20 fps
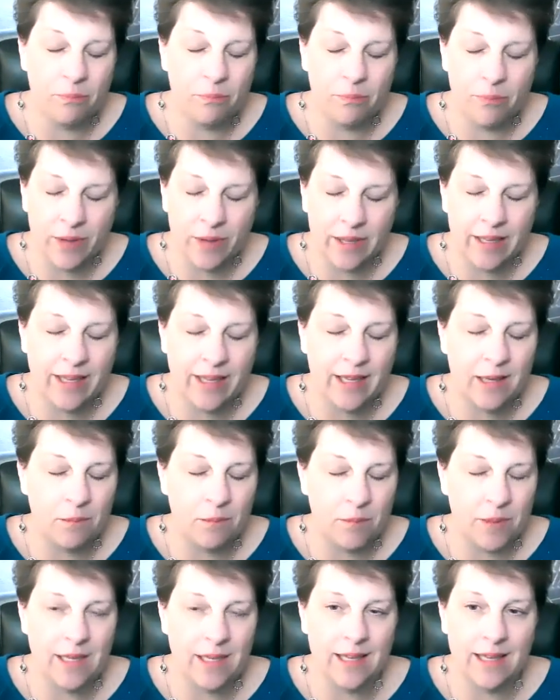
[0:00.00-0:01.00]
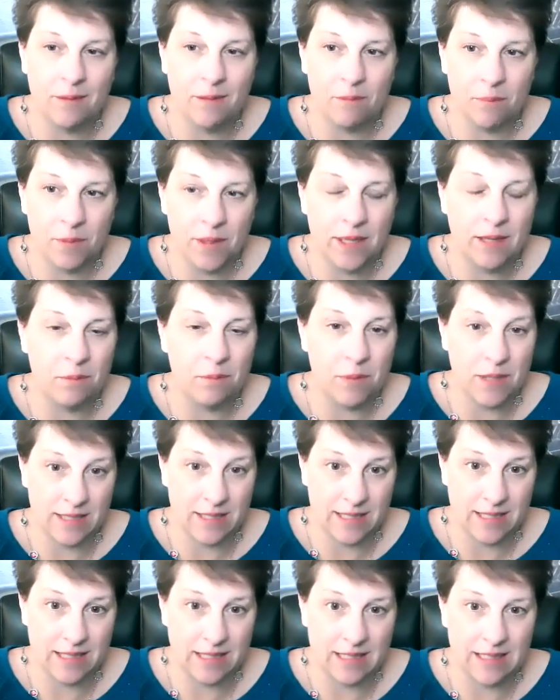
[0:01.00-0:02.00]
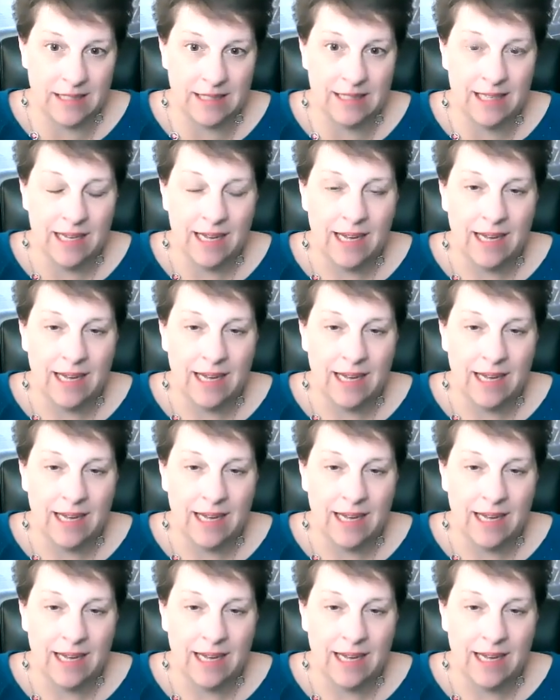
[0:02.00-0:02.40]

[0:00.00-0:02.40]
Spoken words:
big, big, big pieces.